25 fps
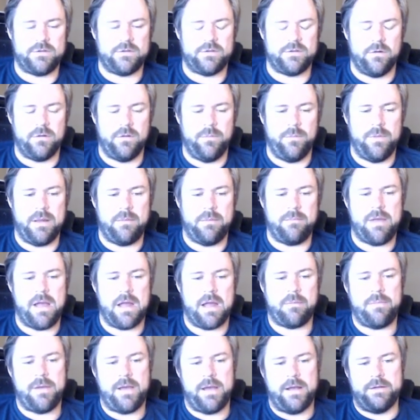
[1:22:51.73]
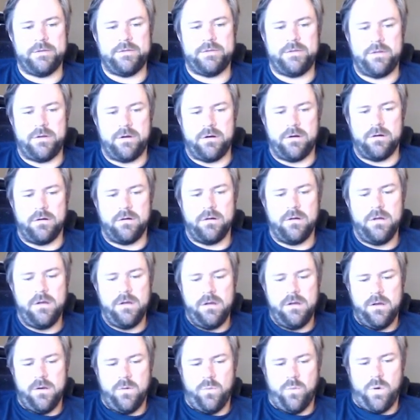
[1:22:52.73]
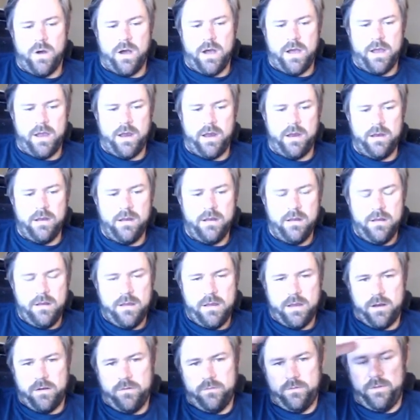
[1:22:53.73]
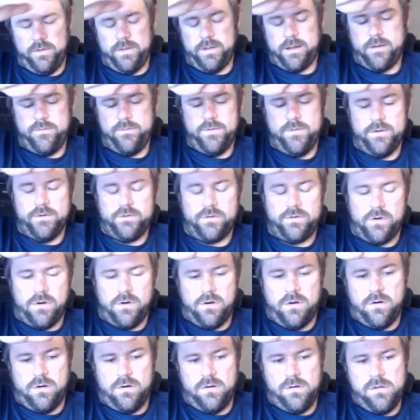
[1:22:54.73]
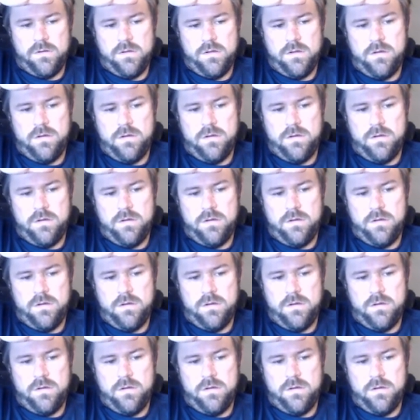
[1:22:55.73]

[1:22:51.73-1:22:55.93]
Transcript: So the big bag beds that are wide and only like a foot tall,